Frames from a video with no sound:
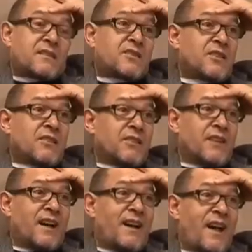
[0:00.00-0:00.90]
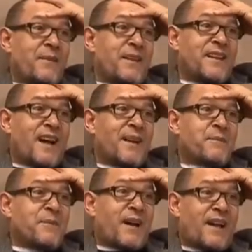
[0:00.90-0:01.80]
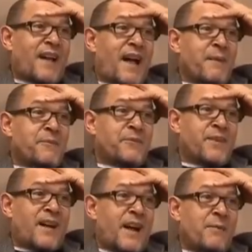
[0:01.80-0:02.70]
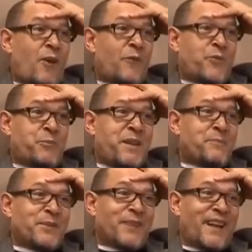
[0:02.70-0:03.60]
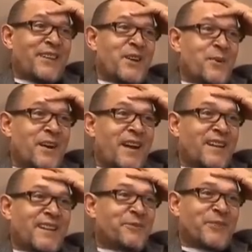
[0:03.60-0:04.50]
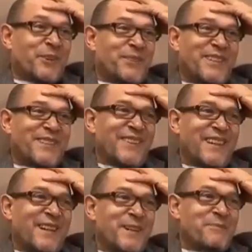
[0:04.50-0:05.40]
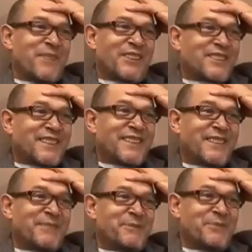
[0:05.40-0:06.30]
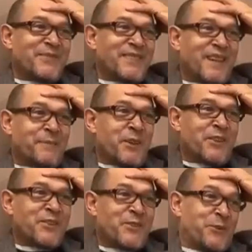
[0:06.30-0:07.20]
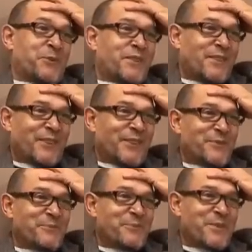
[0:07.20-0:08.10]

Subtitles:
thing to do. I'm of the people. I know where I come from. You know what I mean? I'm not a duke or a